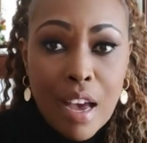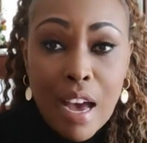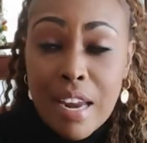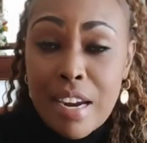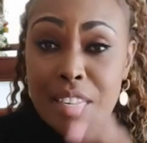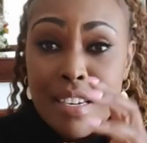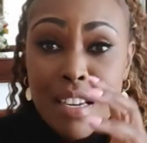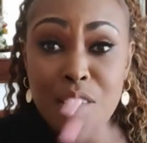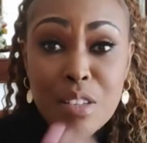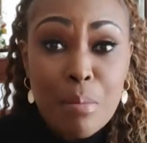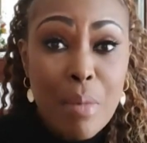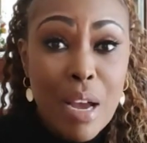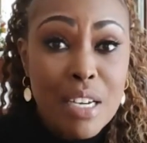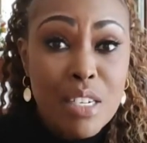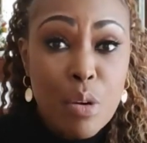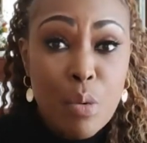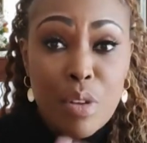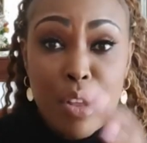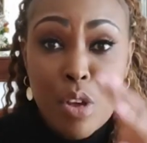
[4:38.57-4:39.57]
And it doesn't
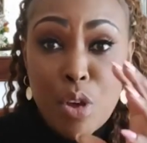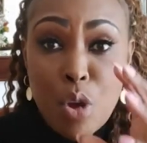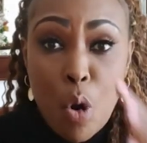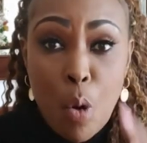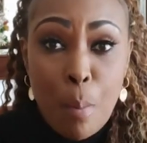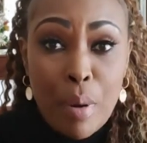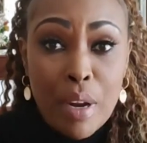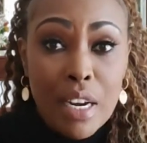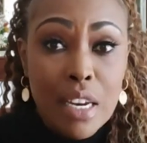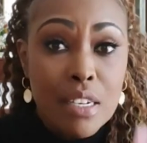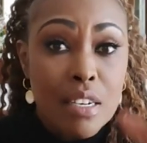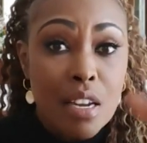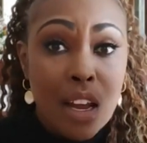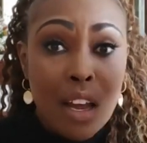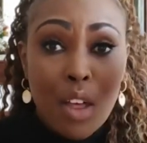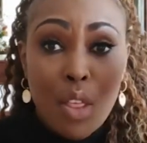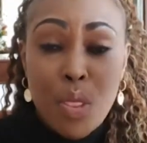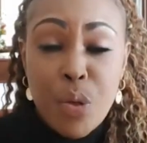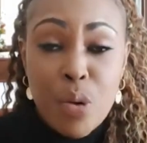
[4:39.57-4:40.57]
matter whether you open it
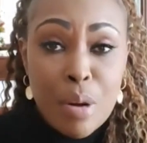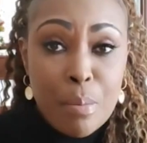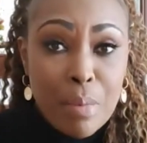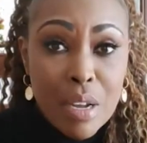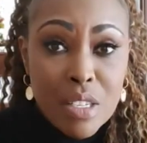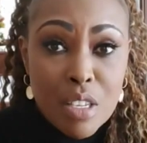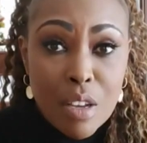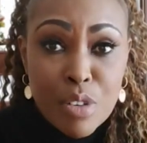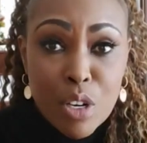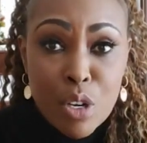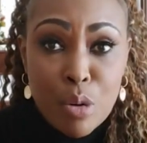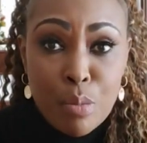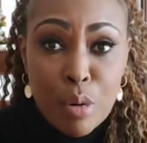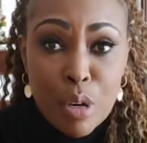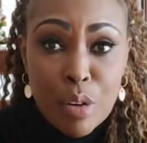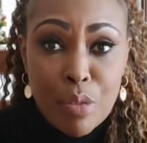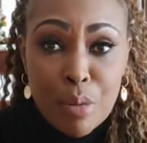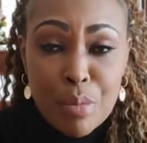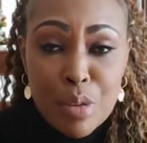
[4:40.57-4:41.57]
3 months after you
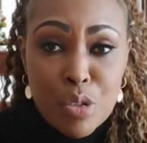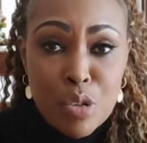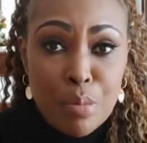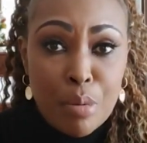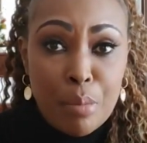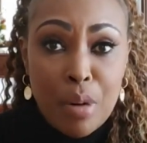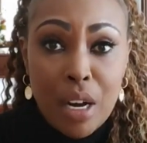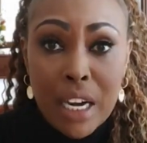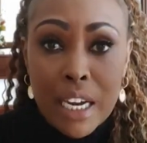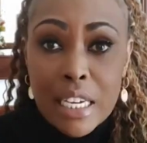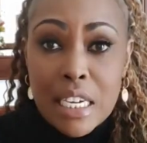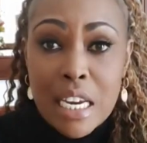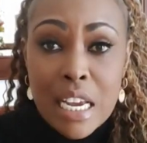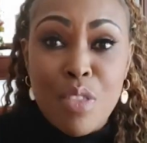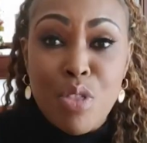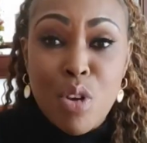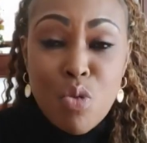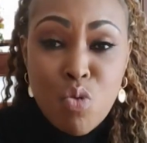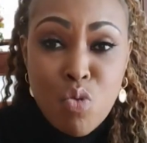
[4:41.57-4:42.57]
bought it from the supermarket.
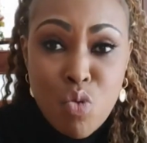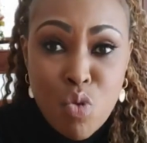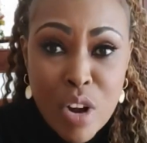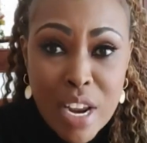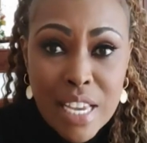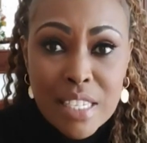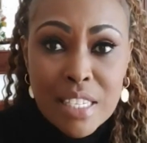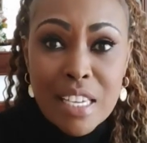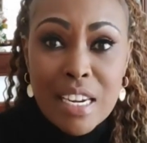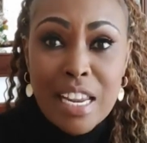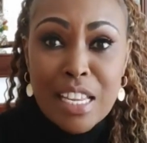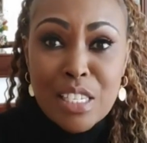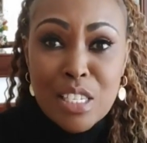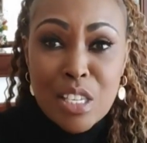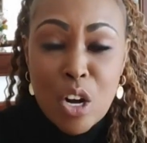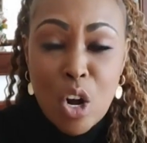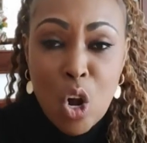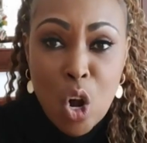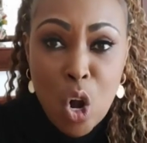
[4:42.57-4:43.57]
The reason
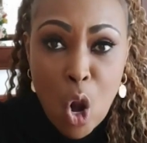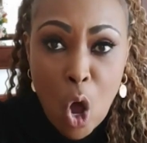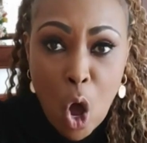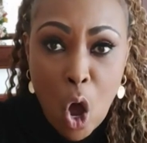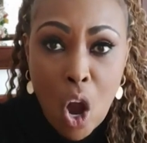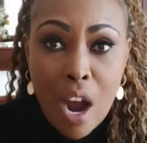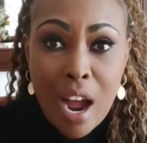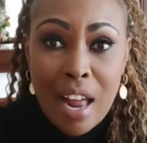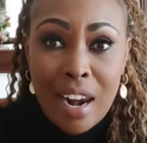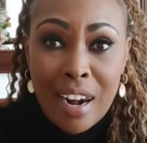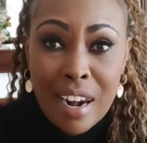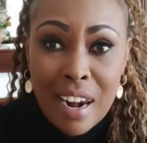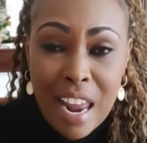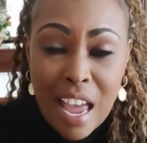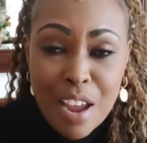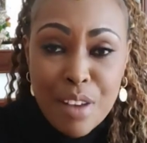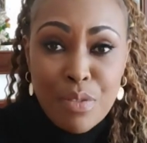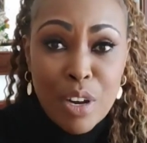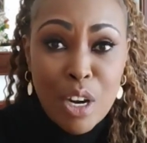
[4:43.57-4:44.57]
it's long
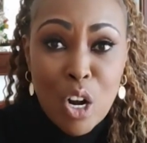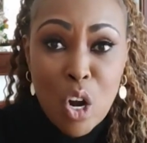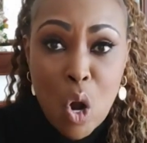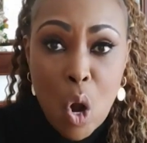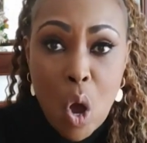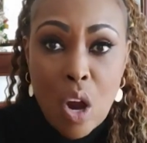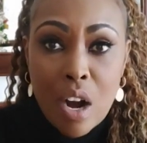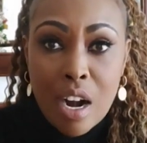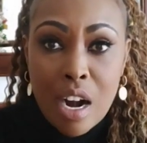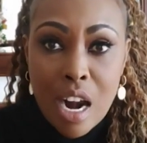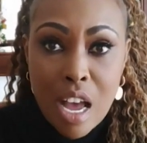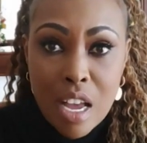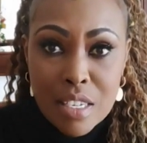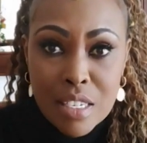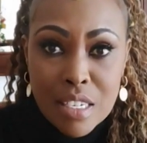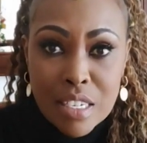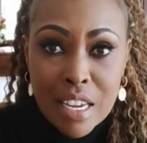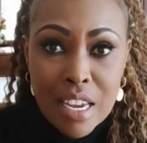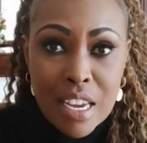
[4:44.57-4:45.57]
life and long
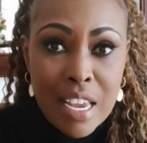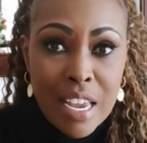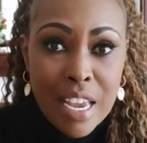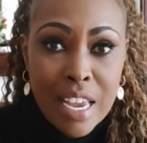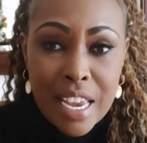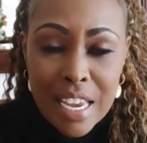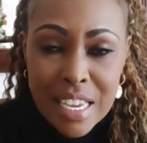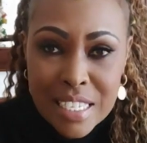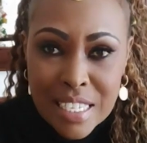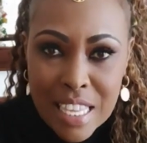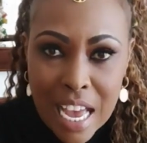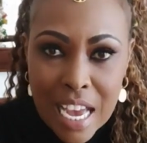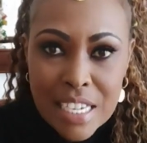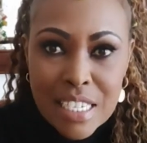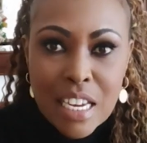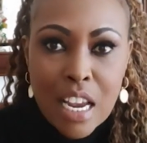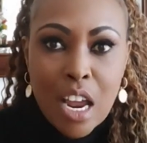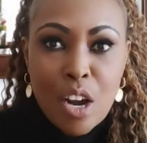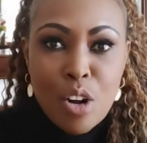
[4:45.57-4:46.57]
lasting is
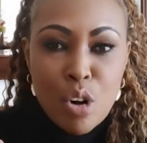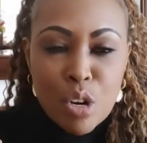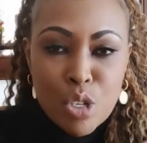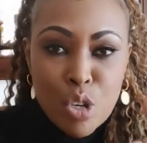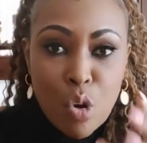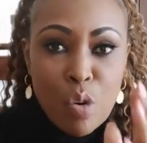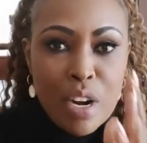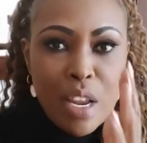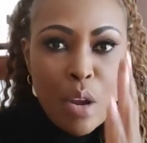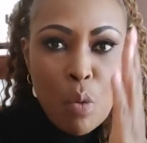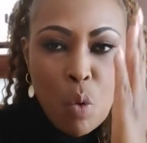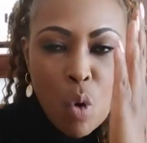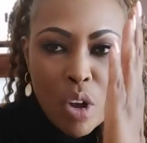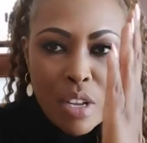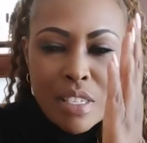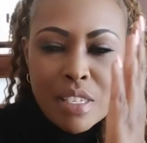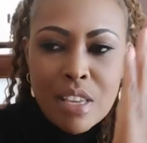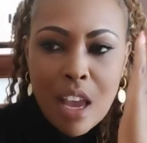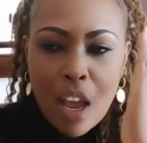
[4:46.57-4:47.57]
that not only
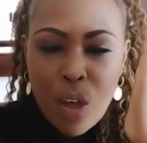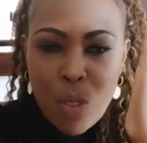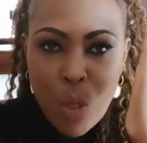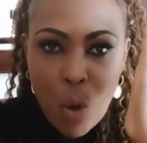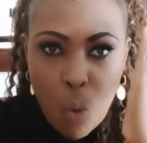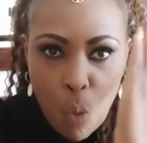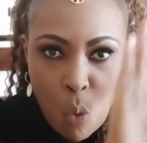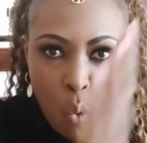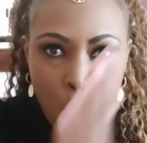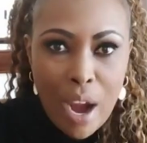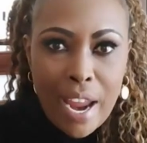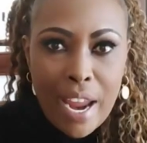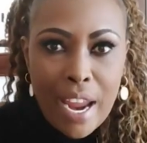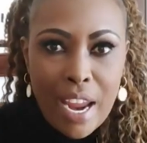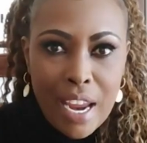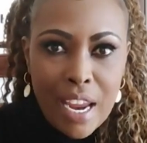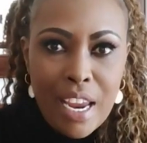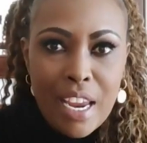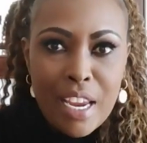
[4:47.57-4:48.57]
was the
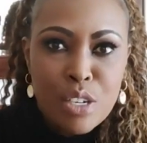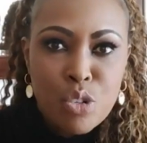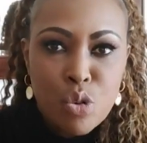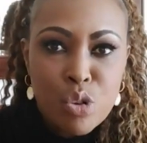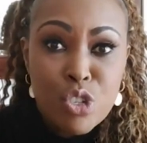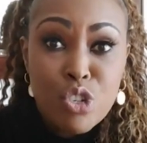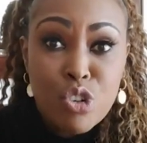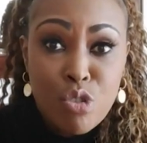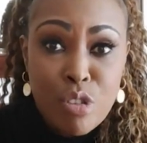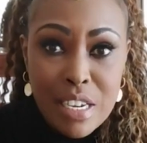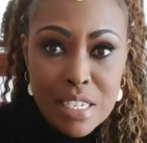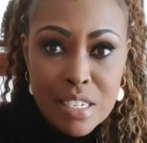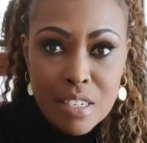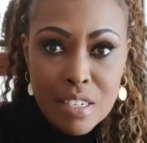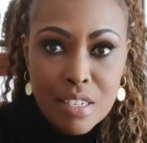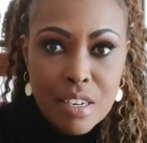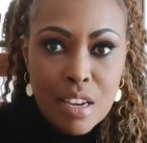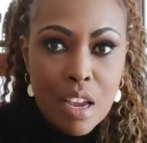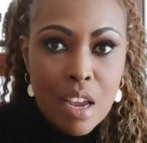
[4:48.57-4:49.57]
way it was
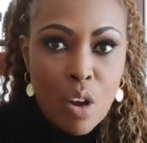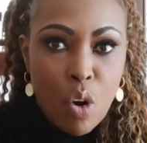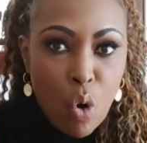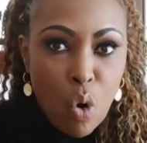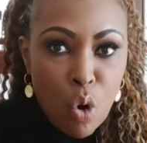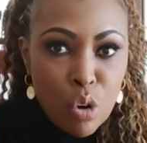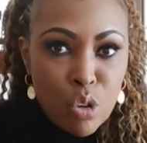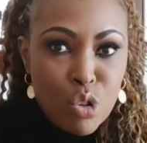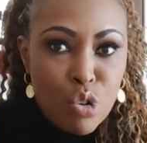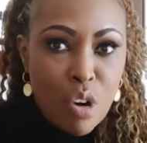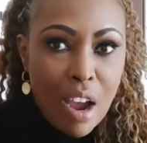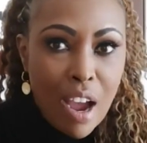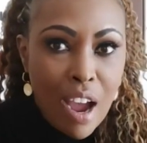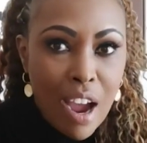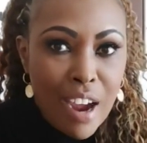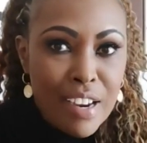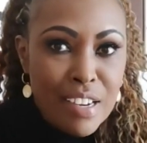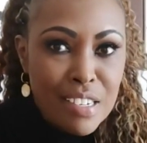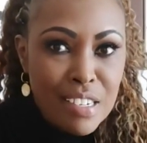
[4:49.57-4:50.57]
treated, ultra
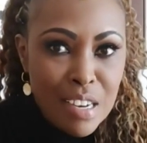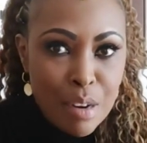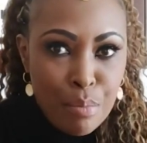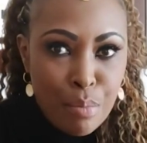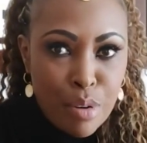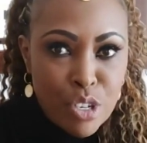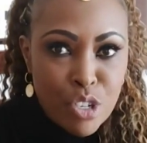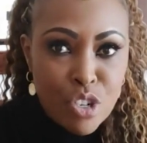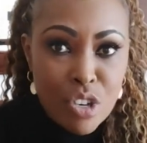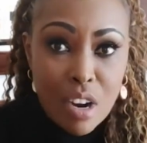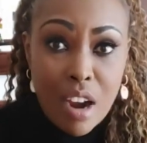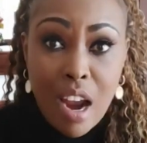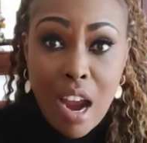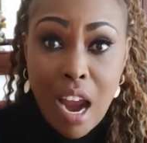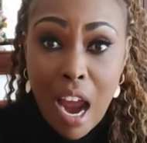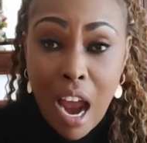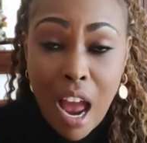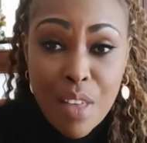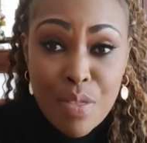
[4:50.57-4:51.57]
high temperature,
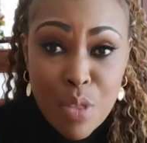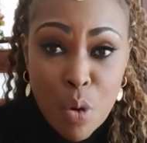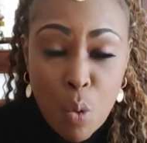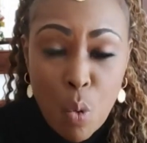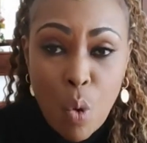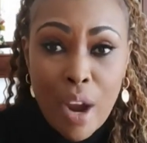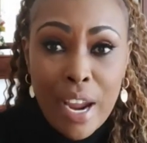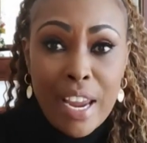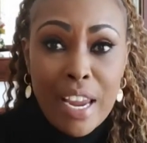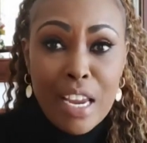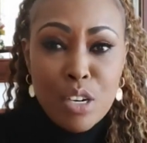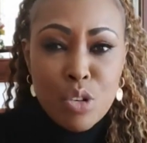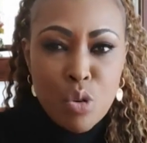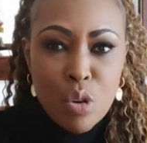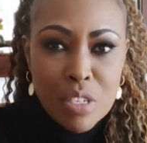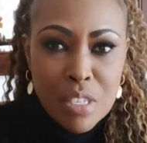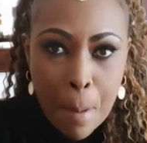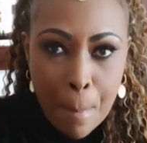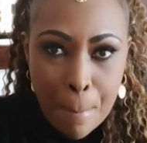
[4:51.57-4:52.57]
and the way it
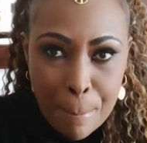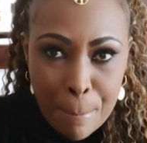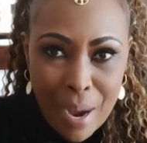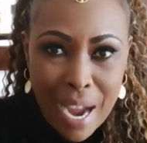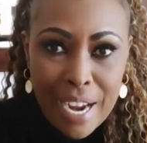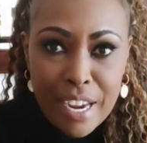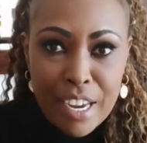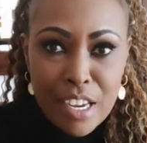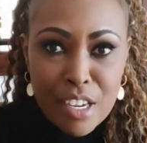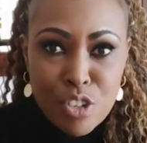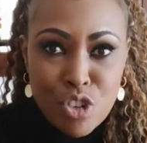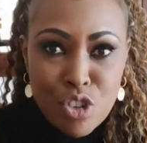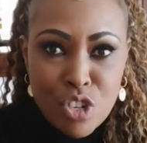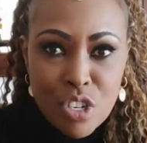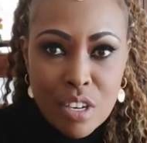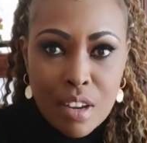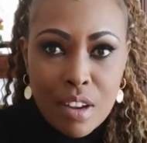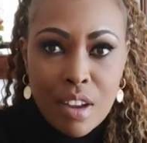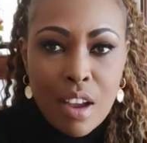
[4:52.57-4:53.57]
was
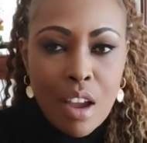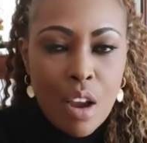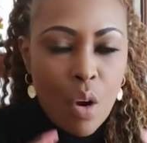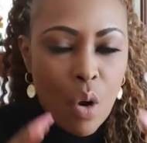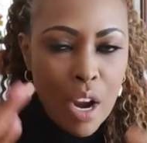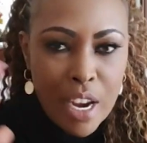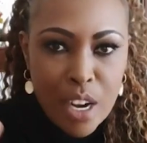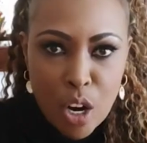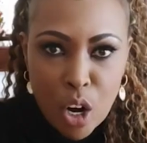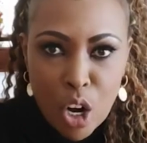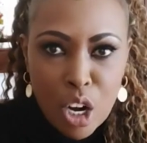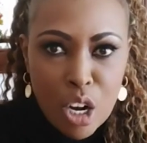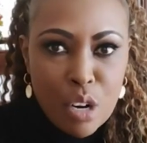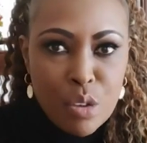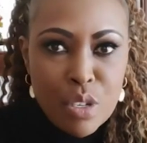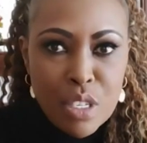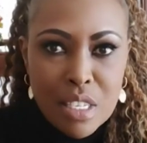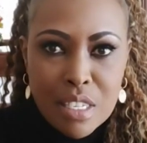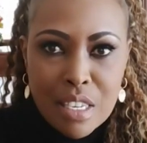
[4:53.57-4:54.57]
packaged in a
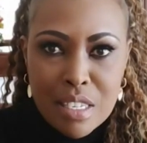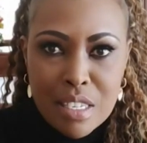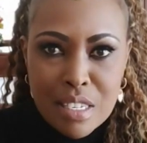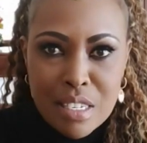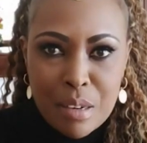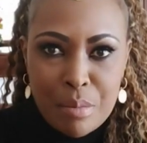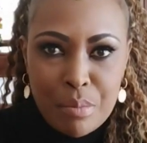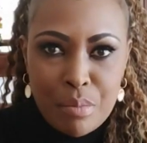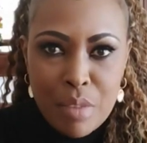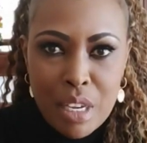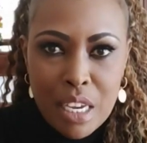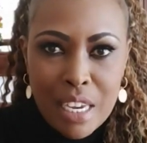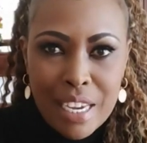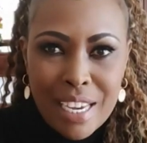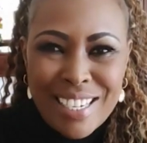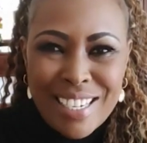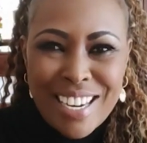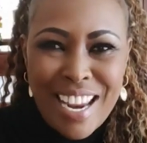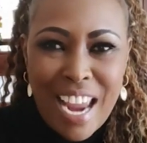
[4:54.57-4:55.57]
closed system,
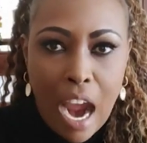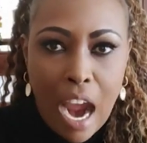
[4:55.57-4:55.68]
it